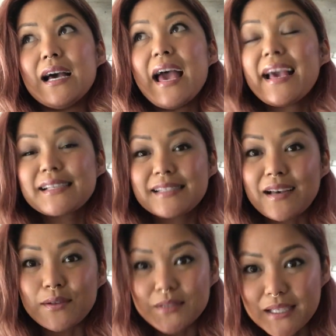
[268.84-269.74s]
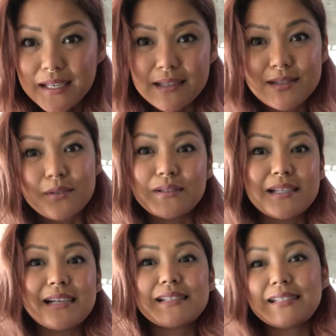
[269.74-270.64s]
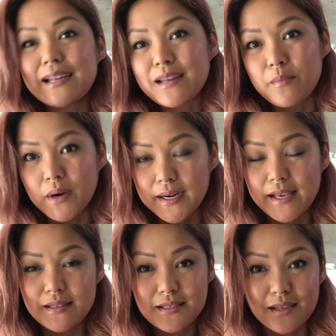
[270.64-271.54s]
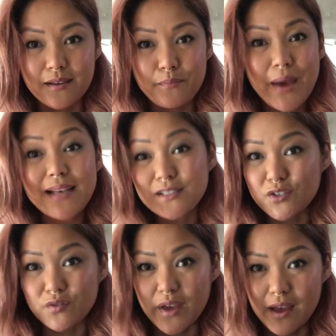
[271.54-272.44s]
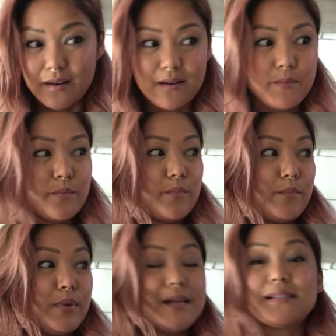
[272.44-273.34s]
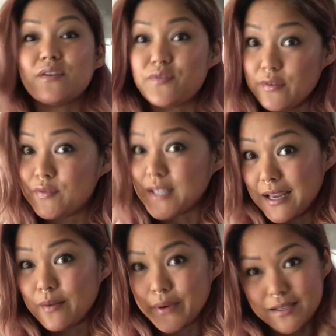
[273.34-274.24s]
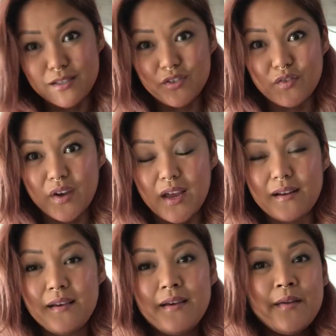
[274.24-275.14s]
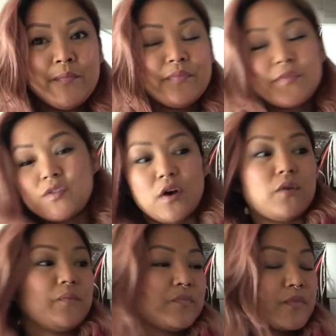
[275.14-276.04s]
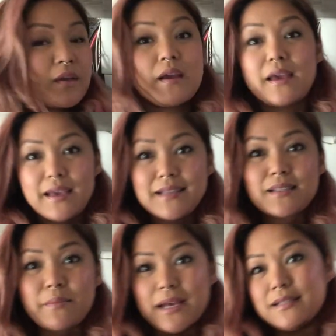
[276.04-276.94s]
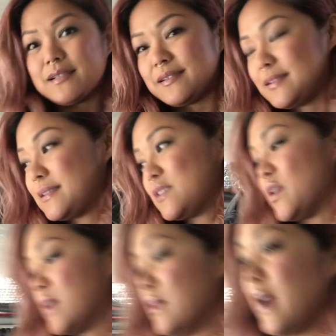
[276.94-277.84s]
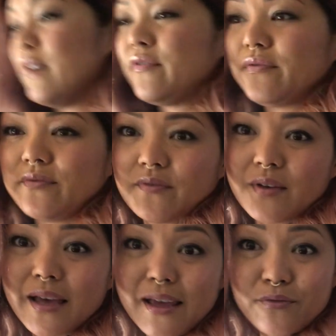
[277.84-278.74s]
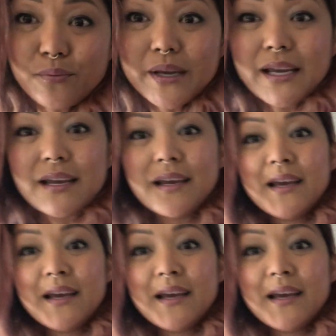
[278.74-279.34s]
XLT, so it's an extended body. It's a passenger van, but it's a 15-passenger van. So it's a mess. This is van life. If we